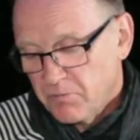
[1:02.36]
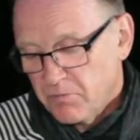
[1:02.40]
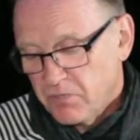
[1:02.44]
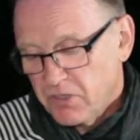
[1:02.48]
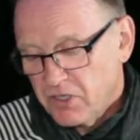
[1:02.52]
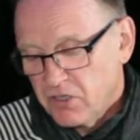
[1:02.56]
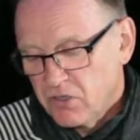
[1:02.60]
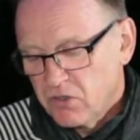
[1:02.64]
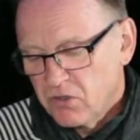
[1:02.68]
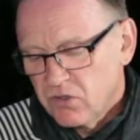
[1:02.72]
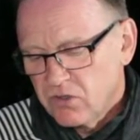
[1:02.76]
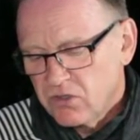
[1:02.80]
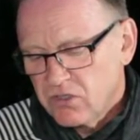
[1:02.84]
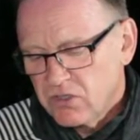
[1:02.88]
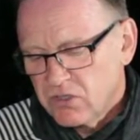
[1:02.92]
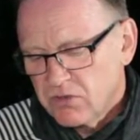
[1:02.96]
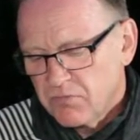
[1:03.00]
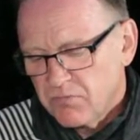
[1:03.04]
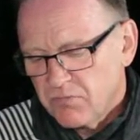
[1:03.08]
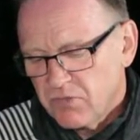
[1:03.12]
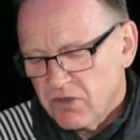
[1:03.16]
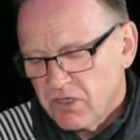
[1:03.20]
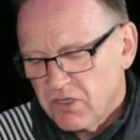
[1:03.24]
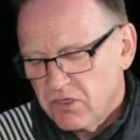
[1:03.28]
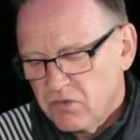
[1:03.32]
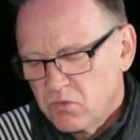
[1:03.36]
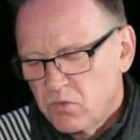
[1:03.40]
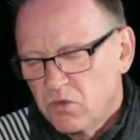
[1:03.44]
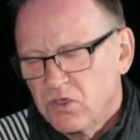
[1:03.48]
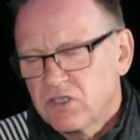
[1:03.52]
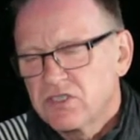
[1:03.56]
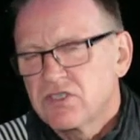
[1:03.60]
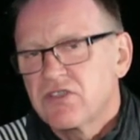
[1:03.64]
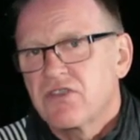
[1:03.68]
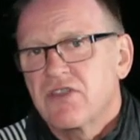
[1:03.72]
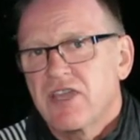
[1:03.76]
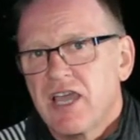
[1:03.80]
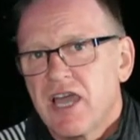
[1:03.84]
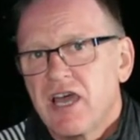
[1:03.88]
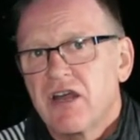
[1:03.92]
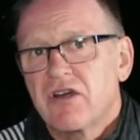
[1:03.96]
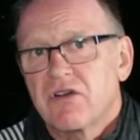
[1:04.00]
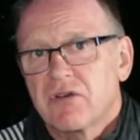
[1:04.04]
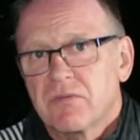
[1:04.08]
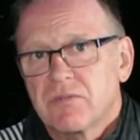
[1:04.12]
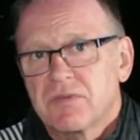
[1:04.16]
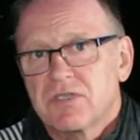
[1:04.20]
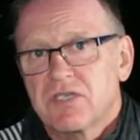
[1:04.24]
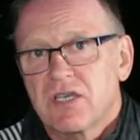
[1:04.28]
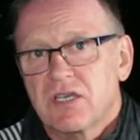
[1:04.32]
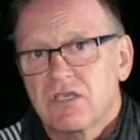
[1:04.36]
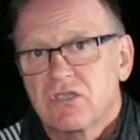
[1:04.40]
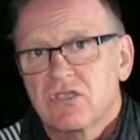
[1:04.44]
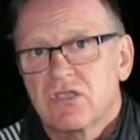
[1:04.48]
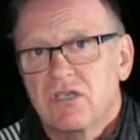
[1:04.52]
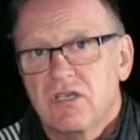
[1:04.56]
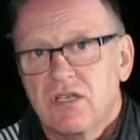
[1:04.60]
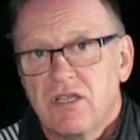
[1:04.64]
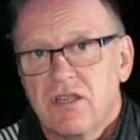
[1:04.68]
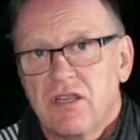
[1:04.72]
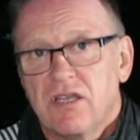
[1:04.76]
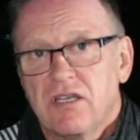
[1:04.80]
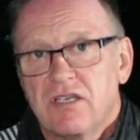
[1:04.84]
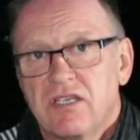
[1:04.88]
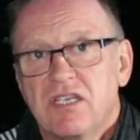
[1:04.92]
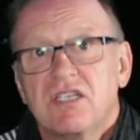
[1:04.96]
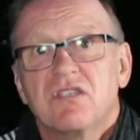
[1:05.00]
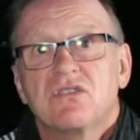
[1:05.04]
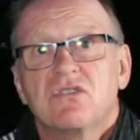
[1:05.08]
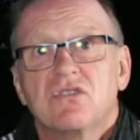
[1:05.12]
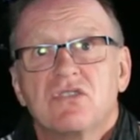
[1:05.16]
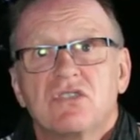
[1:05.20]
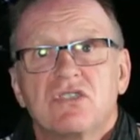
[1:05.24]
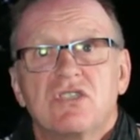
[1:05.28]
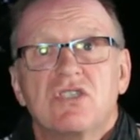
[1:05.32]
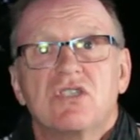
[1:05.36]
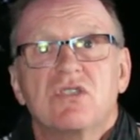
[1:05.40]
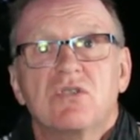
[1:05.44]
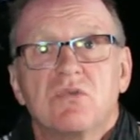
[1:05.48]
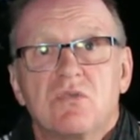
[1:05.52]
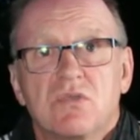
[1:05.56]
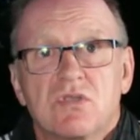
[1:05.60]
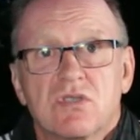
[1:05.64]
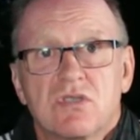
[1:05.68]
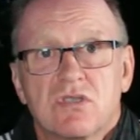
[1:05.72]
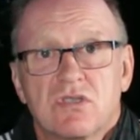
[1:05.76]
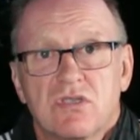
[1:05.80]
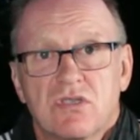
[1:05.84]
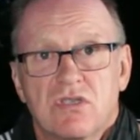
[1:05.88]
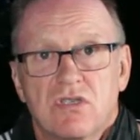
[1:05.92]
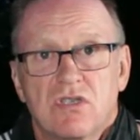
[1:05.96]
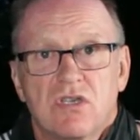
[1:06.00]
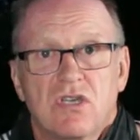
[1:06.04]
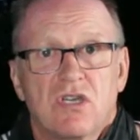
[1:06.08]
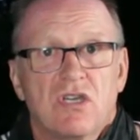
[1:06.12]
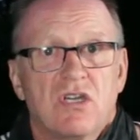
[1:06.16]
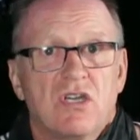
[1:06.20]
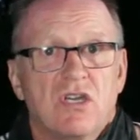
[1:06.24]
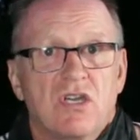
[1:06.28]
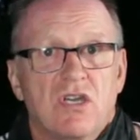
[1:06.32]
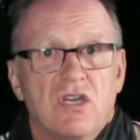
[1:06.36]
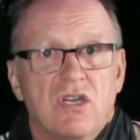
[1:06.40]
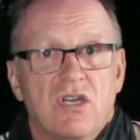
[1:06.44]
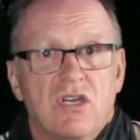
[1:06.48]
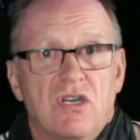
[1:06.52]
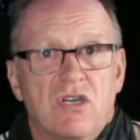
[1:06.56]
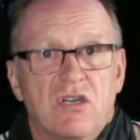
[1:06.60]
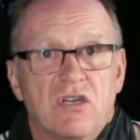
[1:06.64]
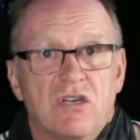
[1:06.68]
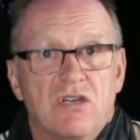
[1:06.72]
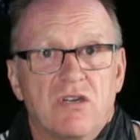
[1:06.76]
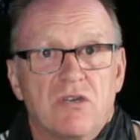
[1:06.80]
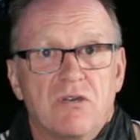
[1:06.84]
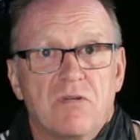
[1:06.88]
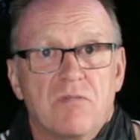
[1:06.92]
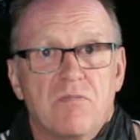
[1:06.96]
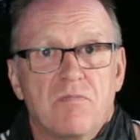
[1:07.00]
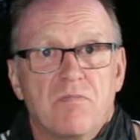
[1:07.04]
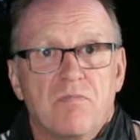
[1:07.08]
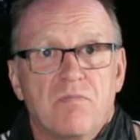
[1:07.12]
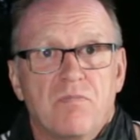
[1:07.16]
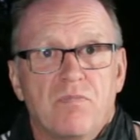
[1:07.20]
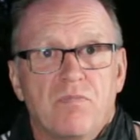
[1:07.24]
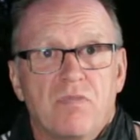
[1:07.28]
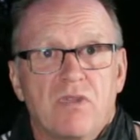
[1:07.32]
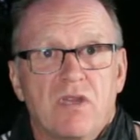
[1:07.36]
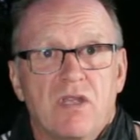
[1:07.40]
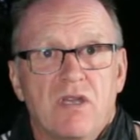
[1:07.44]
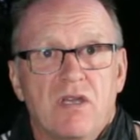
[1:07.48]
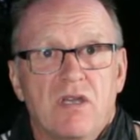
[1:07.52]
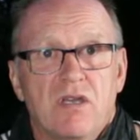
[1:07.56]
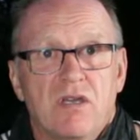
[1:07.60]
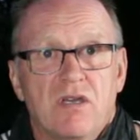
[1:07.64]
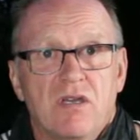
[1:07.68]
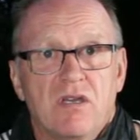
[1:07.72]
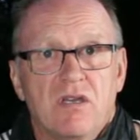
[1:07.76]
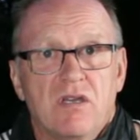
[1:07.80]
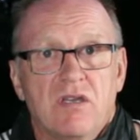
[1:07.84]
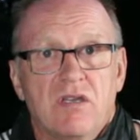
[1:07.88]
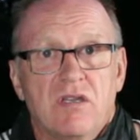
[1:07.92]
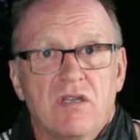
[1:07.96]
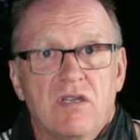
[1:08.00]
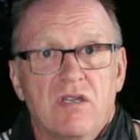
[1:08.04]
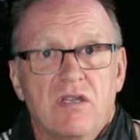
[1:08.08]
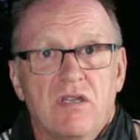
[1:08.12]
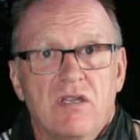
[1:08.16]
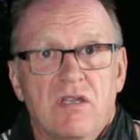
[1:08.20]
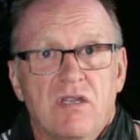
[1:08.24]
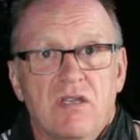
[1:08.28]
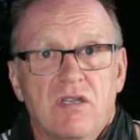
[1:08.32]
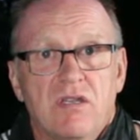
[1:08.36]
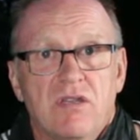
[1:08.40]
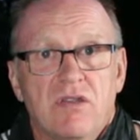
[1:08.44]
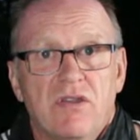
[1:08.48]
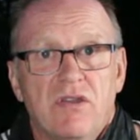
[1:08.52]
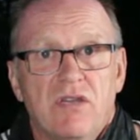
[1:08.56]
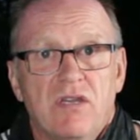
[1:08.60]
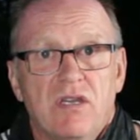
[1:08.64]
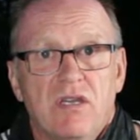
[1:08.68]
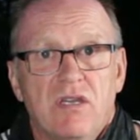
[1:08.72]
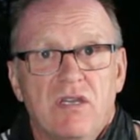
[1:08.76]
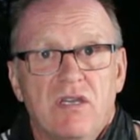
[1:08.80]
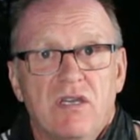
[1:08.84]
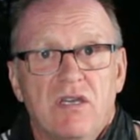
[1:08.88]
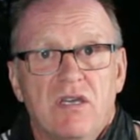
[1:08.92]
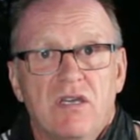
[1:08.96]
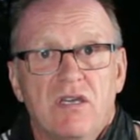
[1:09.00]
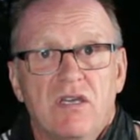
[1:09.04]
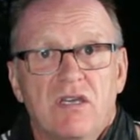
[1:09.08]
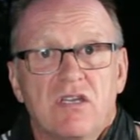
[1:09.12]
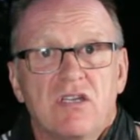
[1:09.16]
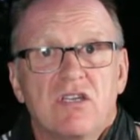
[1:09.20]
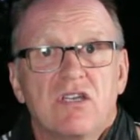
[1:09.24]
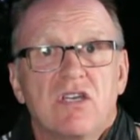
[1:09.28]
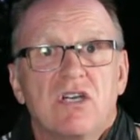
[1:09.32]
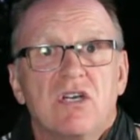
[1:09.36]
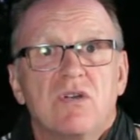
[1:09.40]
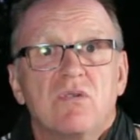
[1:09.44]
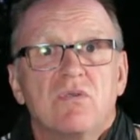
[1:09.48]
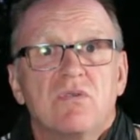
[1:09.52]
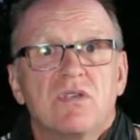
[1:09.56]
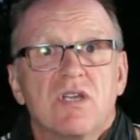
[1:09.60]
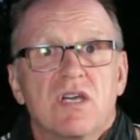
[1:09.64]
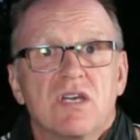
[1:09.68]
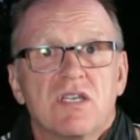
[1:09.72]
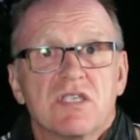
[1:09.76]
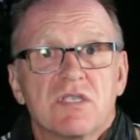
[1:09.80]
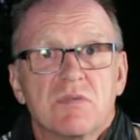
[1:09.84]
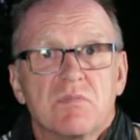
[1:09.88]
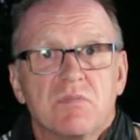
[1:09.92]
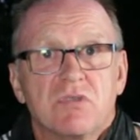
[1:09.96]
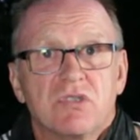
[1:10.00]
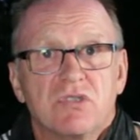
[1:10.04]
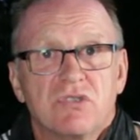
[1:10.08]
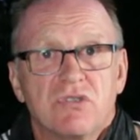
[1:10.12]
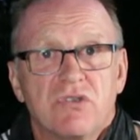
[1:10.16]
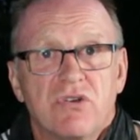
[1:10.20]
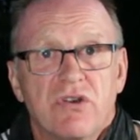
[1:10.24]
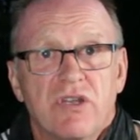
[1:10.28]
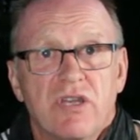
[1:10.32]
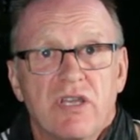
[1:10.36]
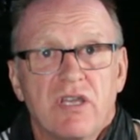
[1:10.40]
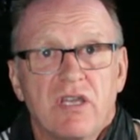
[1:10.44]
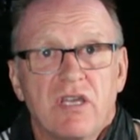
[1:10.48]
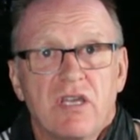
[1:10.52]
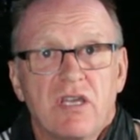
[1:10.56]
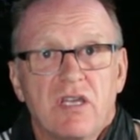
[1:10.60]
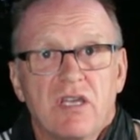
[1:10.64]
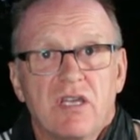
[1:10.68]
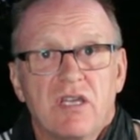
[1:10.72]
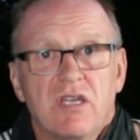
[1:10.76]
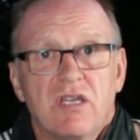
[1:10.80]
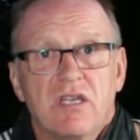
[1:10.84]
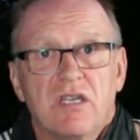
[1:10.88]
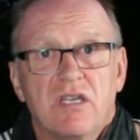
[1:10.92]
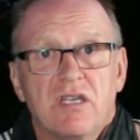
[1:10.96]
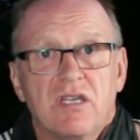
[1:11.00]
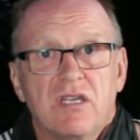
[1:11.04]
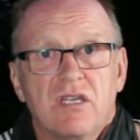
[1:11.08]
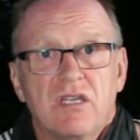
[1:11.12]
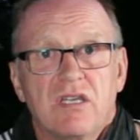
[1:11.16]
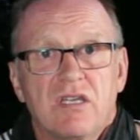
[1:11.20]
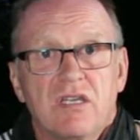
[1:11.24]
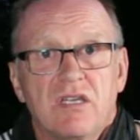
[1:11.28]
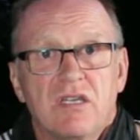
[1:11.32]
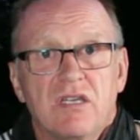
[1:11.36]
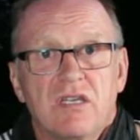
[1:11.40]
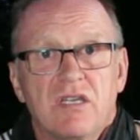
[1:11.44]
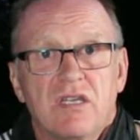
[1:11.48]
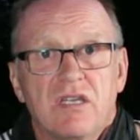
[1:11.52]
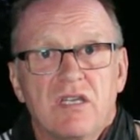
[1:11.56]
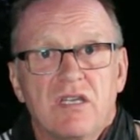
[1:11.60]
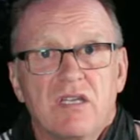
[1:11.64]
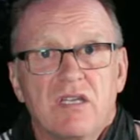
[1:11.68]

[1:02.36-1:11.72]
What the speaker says: because it was the Arabs actually that introduced the goat husbandry in